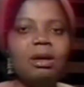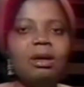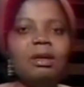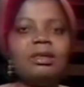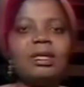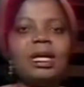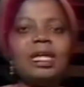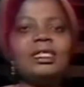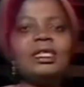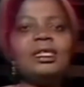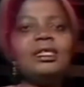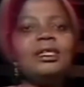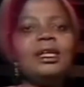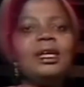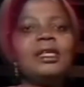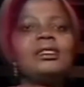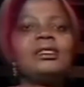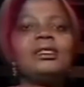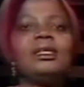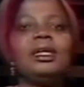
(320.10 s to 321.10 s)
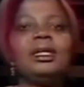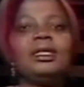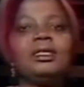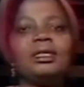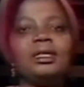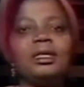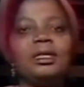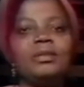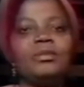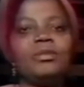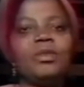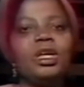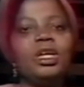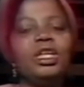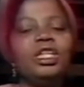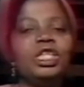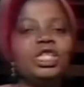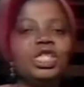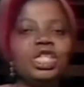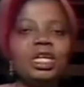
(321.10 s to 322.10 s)
13 days later,
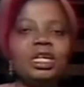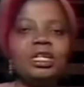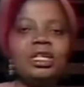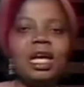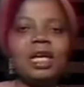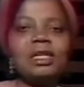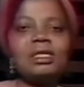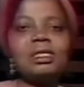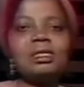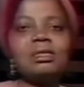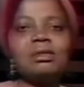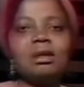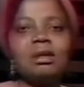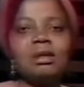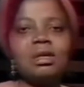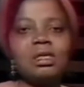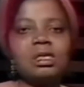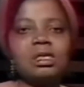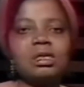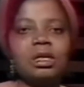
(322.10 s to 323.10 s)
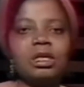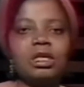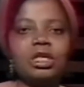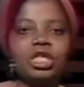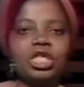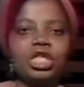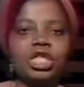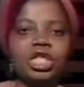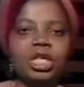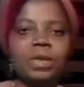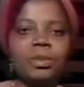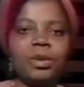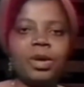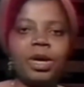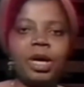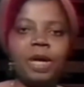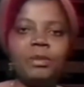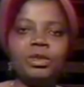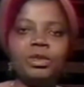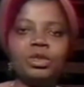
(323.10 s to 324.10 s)
the children's nurse on the ship
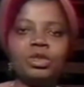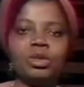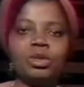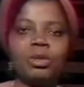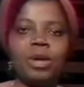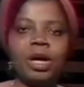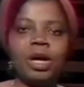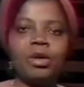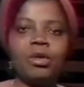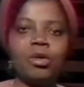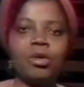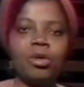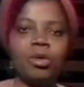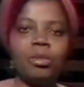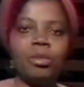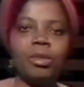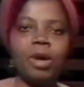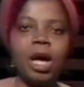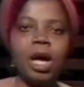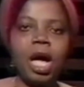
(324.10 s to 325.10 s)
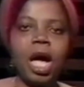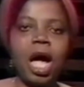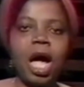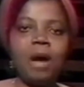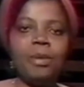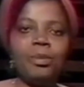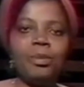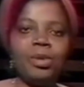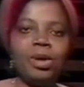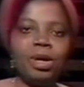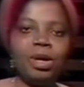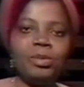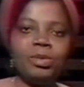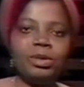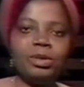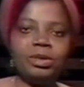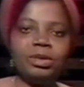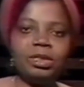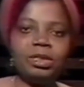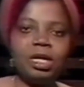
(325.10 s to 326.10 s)
came into my room and
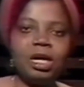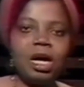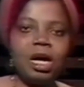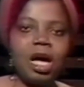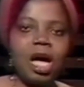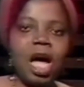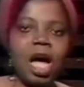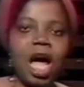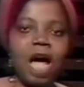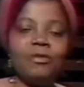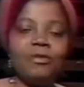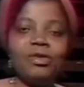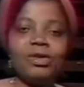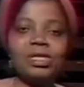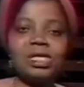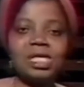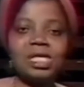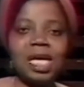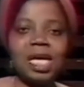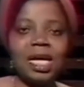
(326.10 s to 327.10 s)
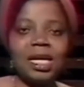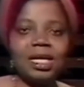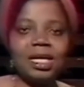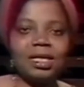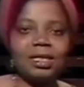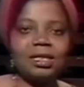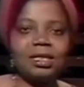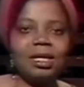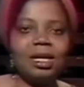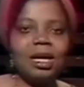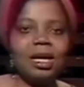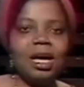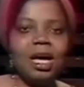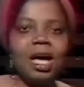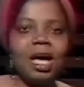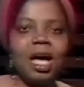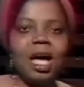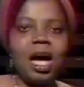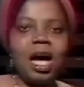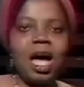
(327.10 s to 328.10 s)
bubbled, "Have you seen it?
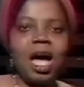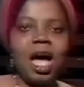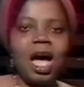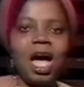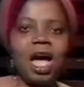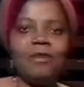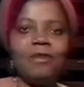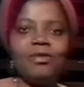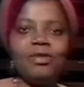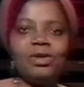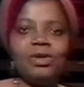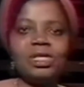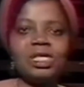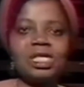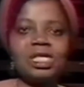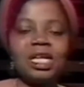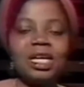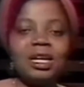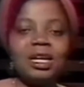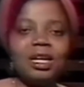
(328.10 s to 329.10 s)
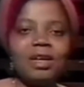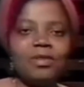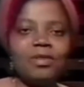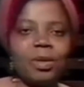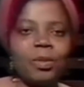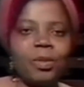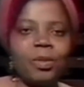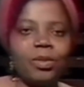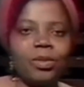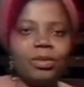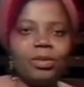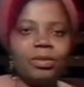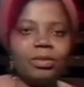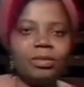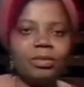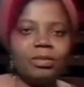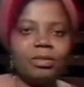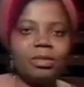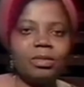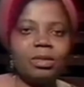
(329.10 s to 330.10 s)
Have you seen Liverpool?"
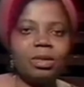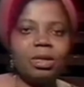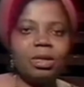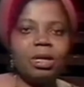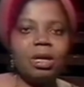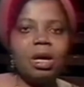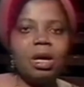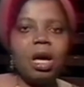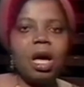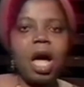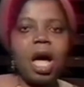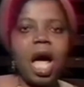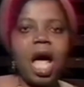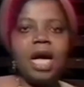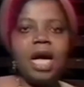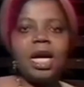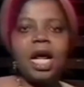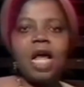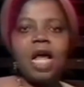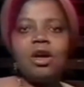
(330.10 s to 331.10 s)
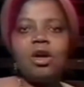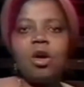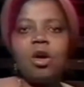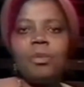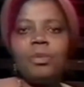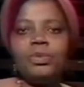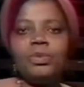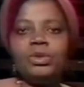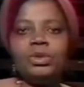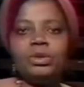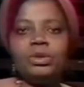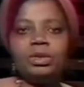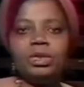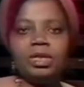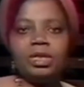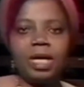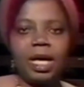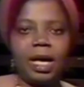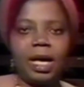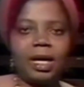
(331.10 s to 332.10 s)
I ran up to the
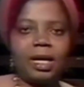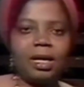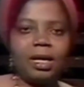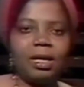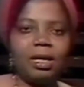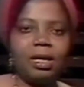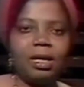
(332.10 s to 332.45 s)
deck.